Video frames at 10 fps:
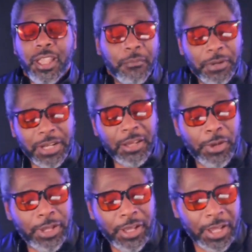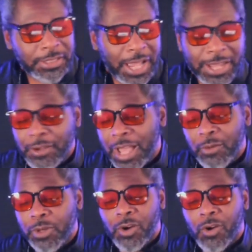But anyway, guys, I didn't
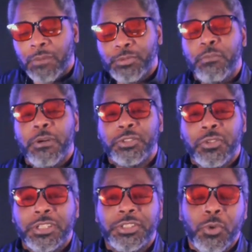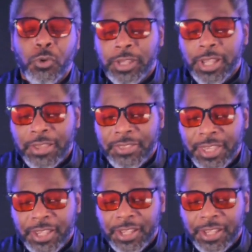want to harp too much on this story. I think